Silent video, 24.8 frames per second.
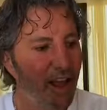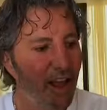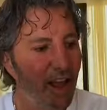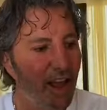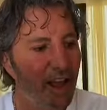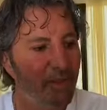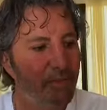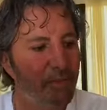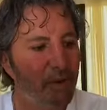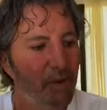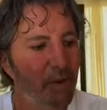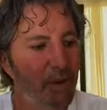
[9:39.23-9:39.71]

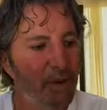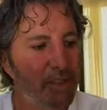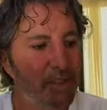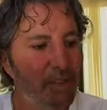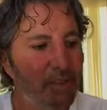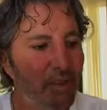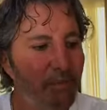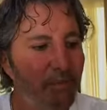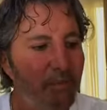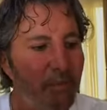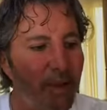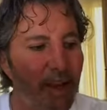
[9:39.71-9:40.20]
I'm going
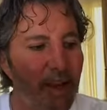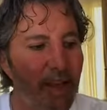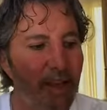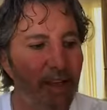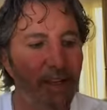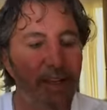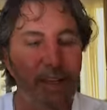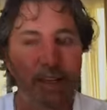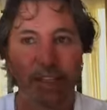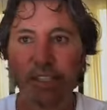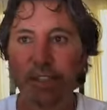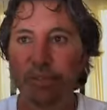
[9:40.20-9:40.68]
to
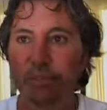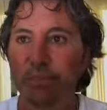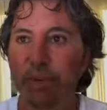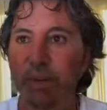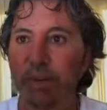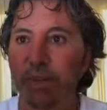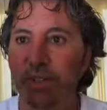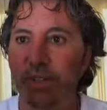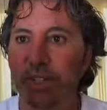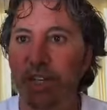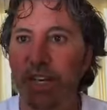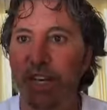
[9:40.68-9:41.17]
make this
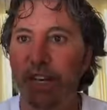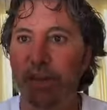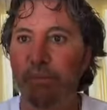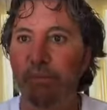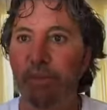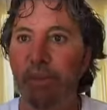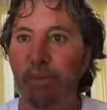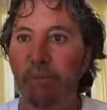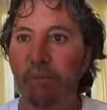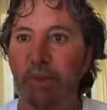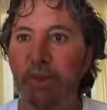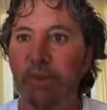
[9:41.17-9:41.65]

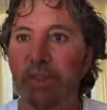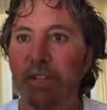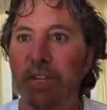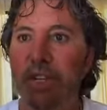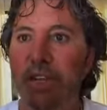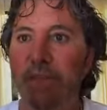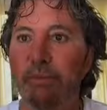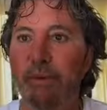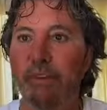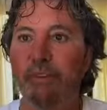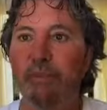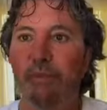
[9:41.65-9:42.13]
museum the
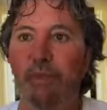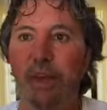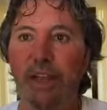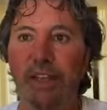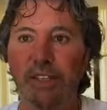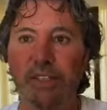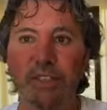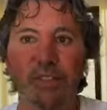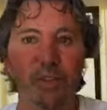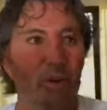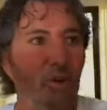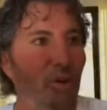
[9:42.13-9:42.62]
museum of my
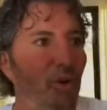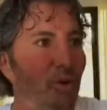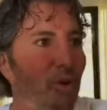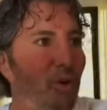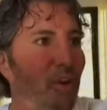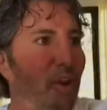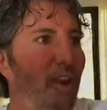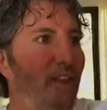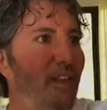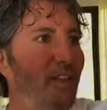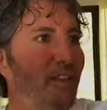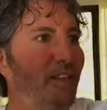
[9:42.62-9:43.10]

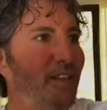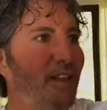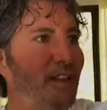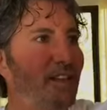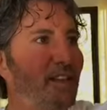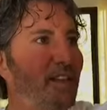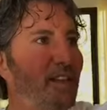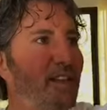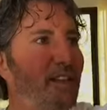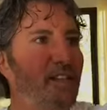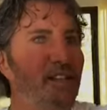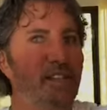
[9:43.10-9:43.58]
soul,
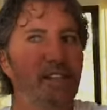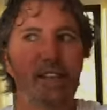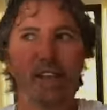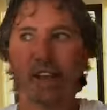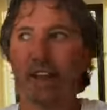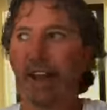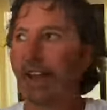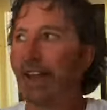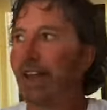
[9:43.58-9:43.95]
that this is it.